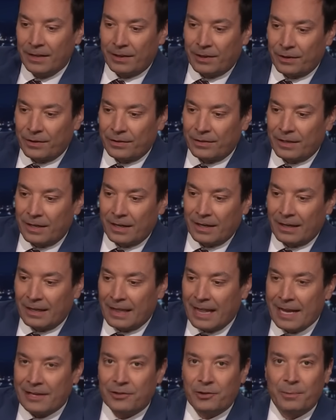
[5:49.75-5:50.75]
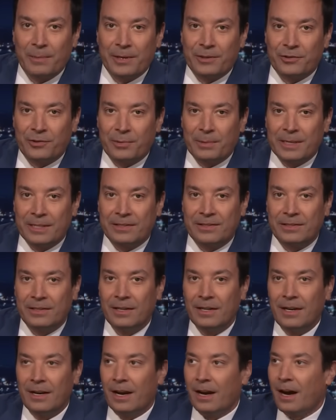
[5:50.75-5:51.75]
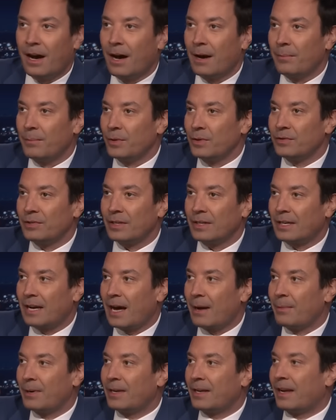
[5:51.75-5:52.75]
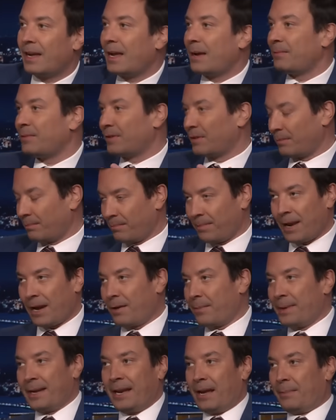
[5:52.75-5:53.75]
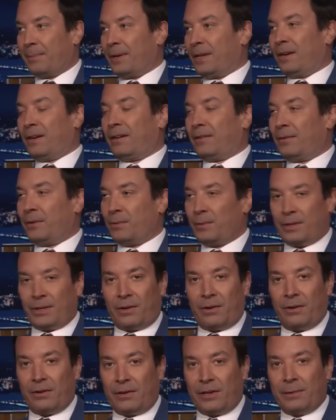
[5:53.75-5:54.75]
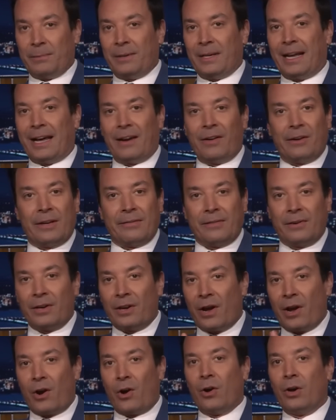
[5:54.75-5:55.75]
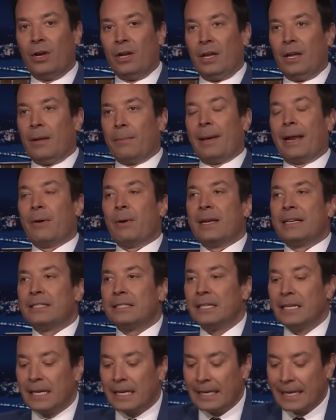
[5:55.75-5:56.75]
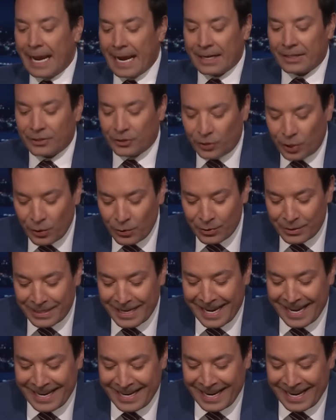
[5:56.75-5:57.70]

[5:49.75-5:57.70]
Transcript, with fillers: there's uh, classroom instruments, uh, music, comedy games. There may or may not be an interview with Nicole Kidman. I don't even know. Anyways, next Tuesday,